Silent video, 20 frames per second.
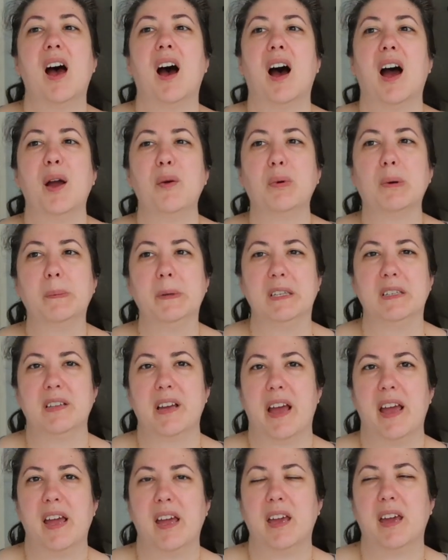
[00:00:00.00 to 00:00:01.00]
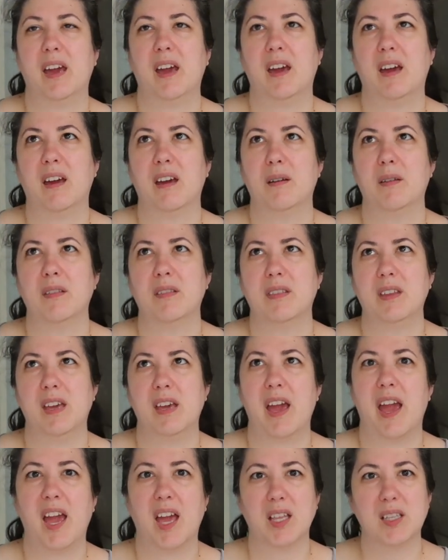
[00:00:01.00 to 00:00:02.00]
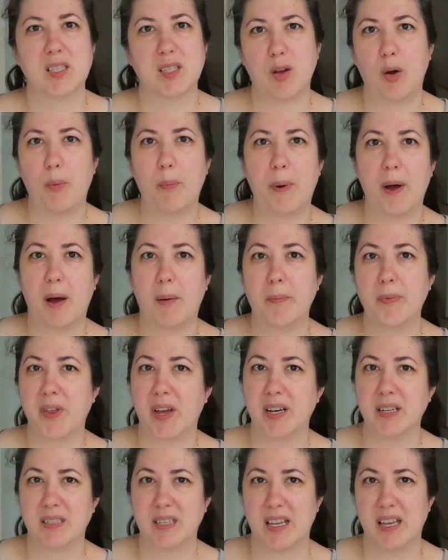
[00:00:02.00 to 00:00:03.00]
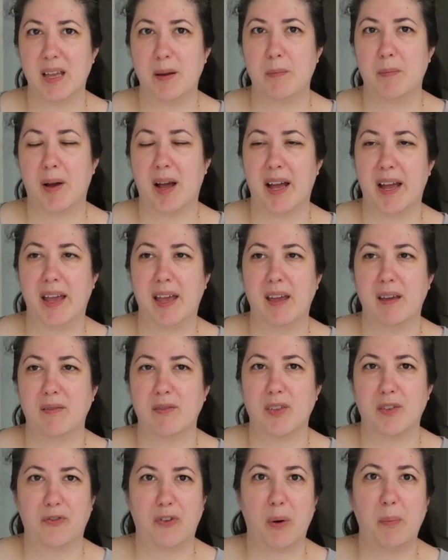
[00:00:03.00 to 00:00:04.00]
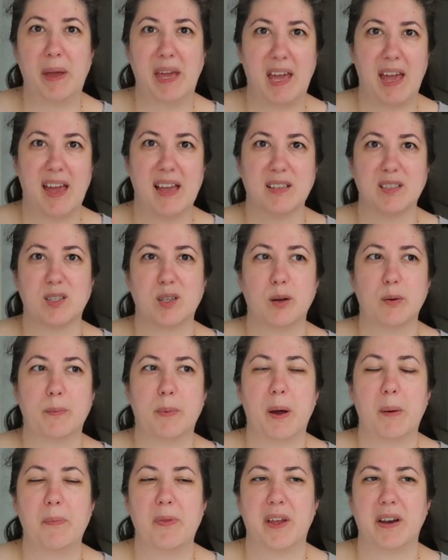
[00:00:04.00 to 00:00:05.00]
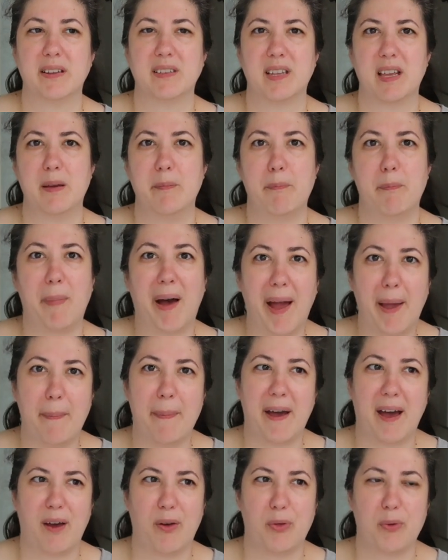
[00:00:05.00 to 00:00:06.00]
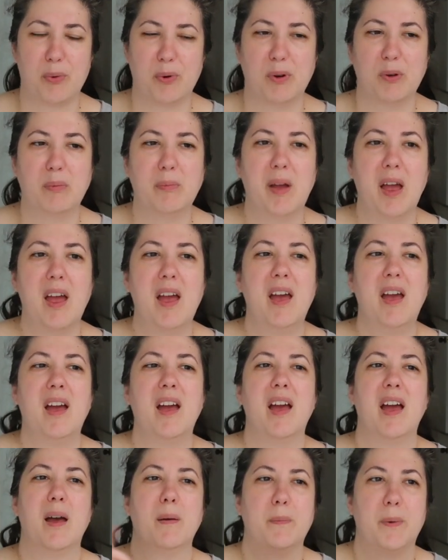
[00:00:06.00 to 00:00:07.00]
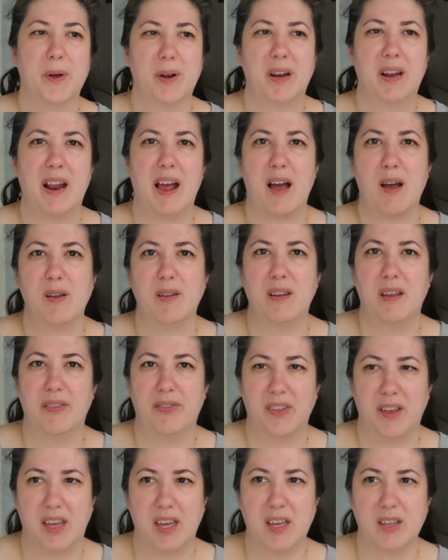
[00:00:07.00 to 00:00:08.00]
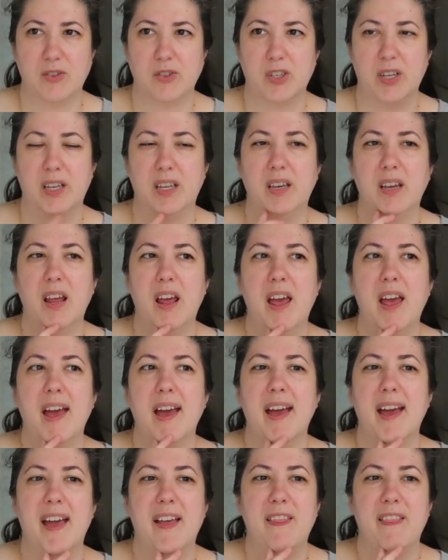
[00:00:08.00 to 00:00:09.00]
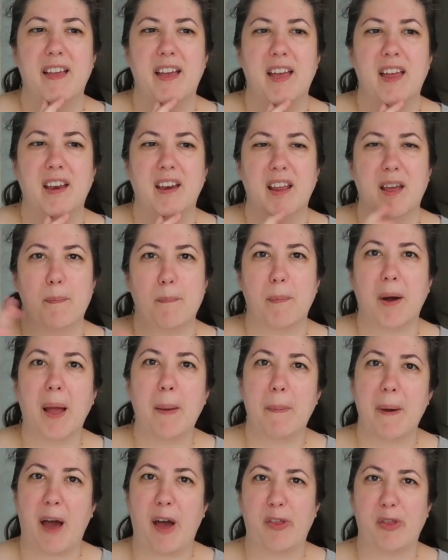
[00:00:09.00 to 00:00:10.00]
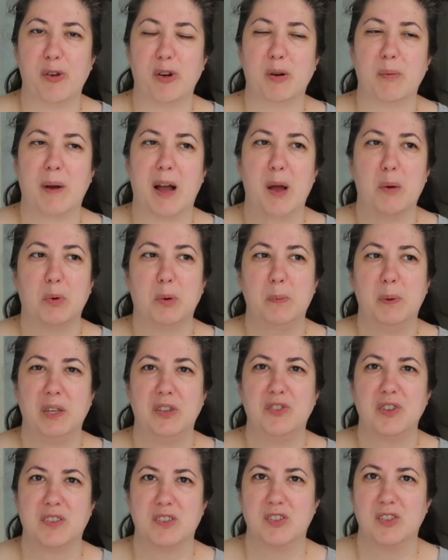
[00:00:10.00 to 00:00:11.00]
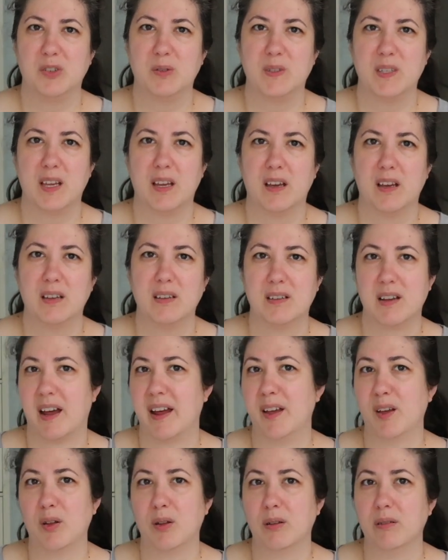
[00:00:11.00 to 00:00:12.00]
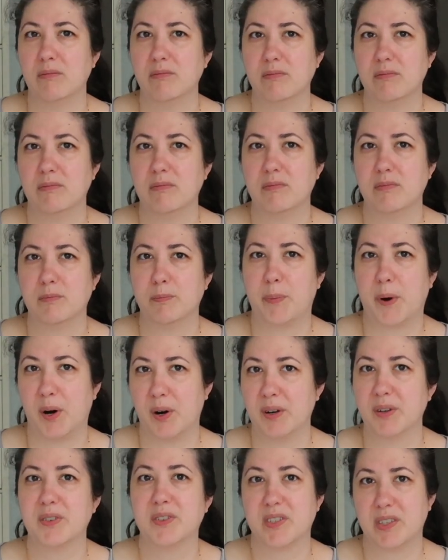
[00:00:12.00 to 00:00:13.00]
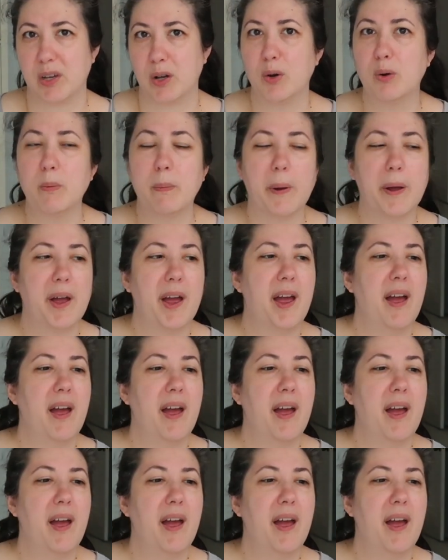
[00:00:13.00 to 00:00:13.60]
I will be taking the hand soap pump that is in the foaming hand soap pump that is in my bathroom and put it out at the kitchen. And then in my bathroom, I will be just using Dial bar soap.